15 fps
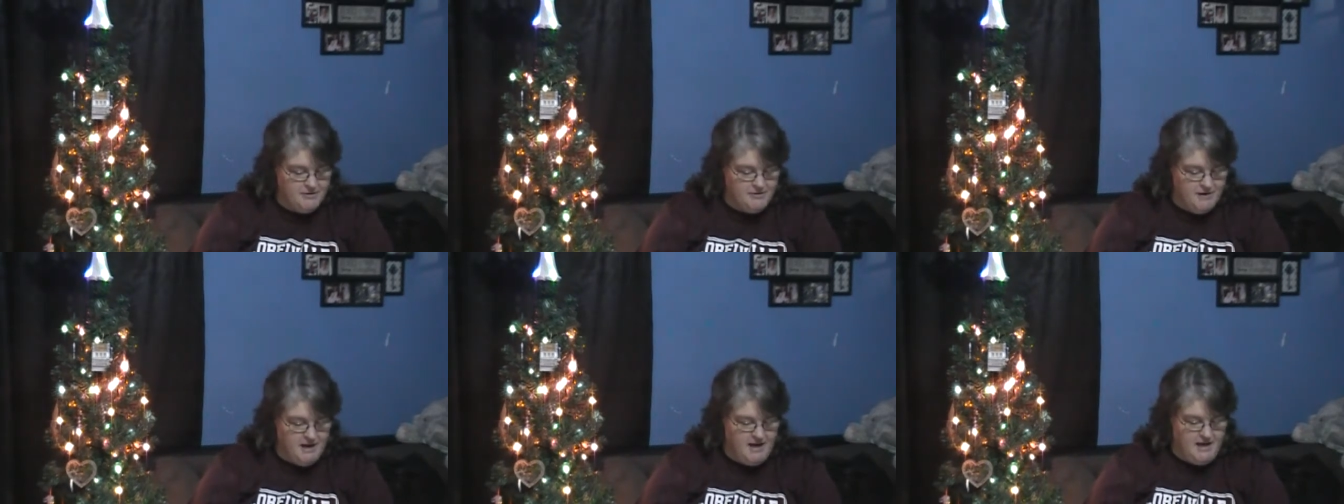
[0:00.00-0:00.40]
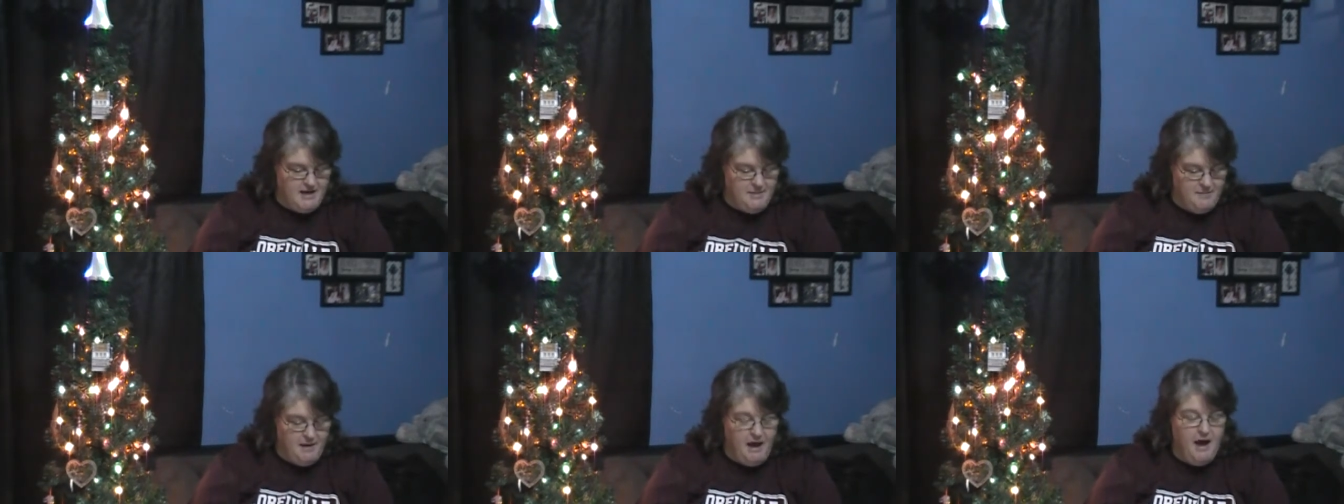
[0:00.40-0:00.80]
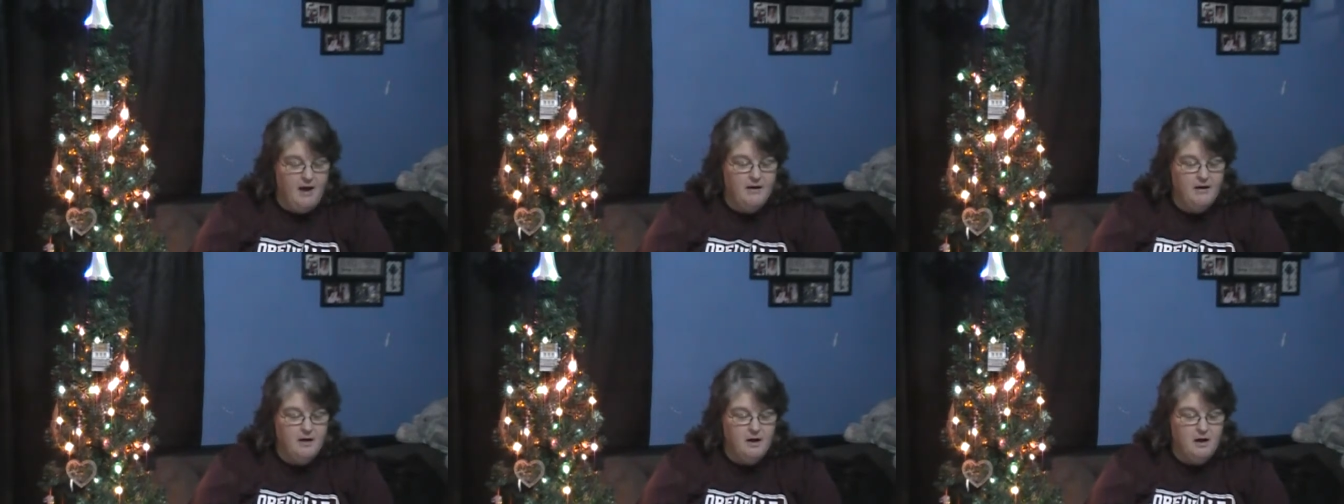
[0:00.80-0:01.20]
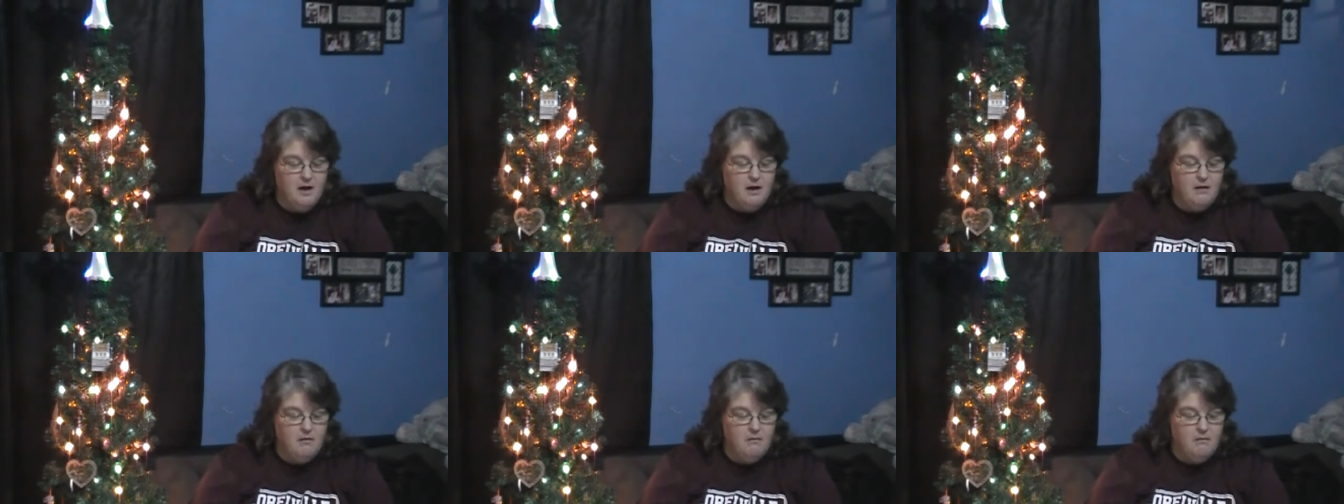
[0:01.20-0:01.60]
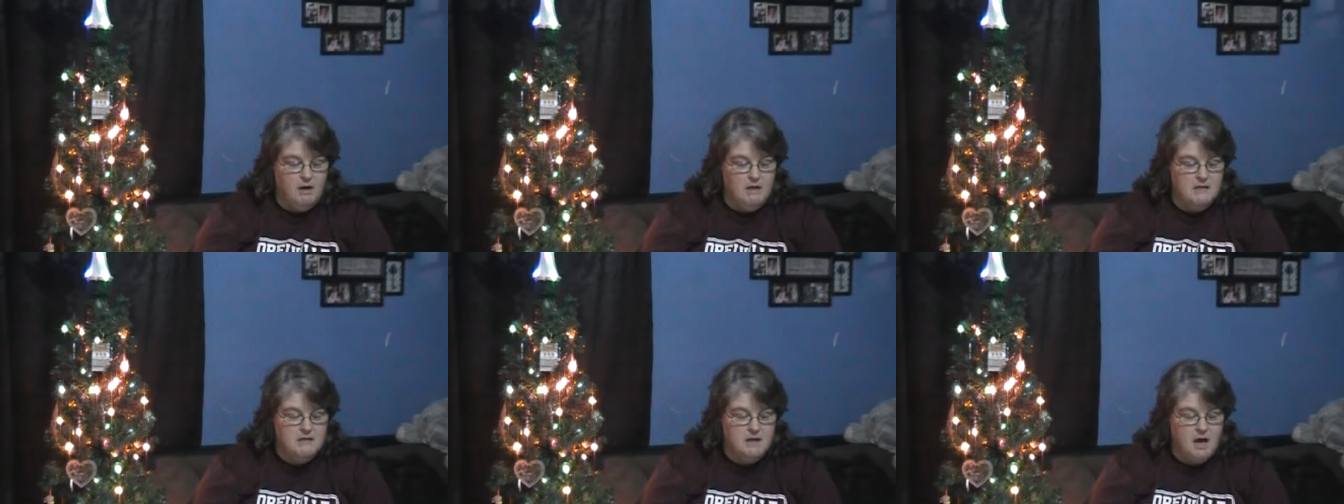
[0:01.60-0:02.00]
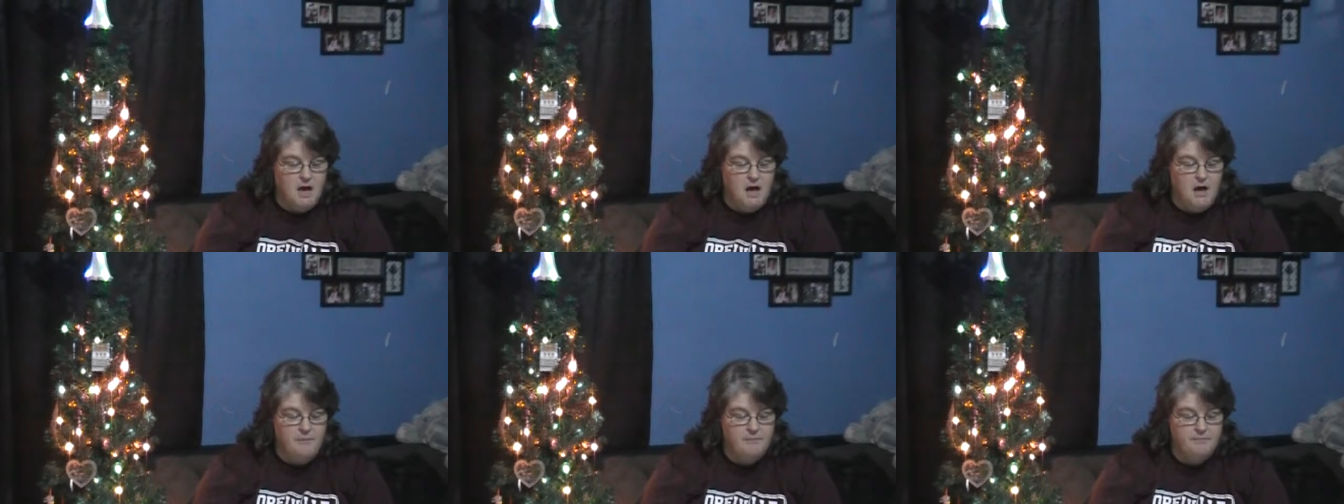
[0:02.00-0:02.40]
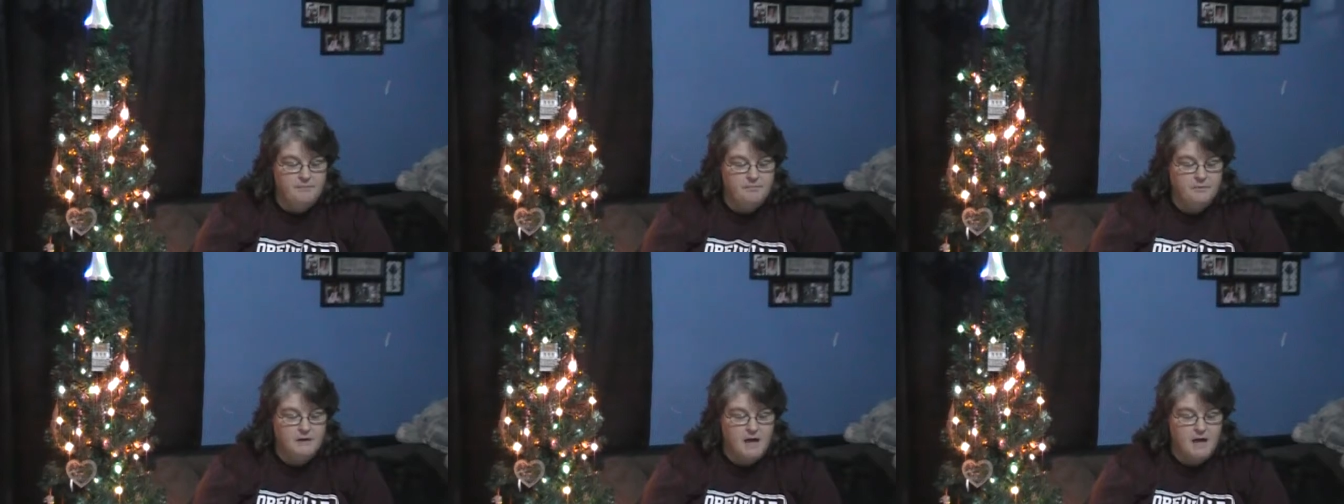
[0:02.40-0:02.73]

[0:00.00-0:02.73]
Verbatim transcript: reading about was um,